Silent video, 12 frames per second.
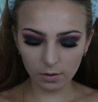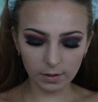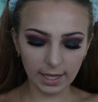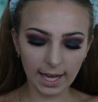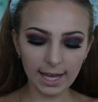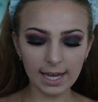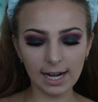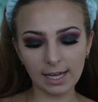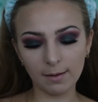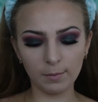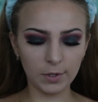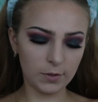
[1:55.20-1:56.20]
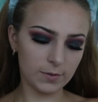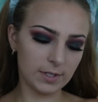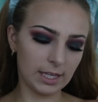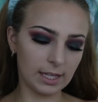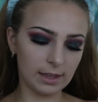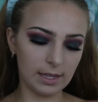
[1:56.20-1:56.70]
Okay, and I am
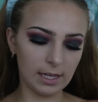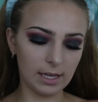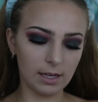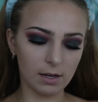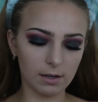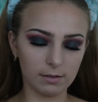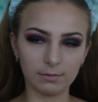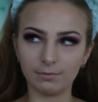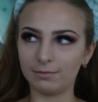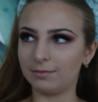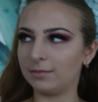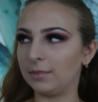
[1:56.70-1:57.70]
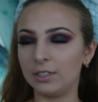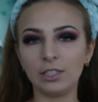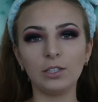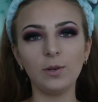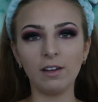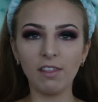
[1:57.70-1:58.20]
using the,
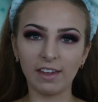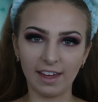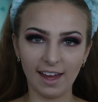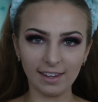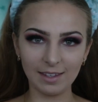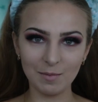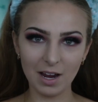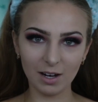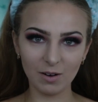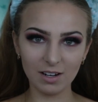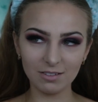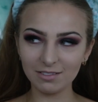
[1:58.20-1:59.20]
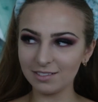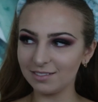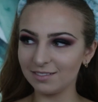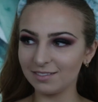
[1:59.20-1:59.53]
do you hear the cat in the background?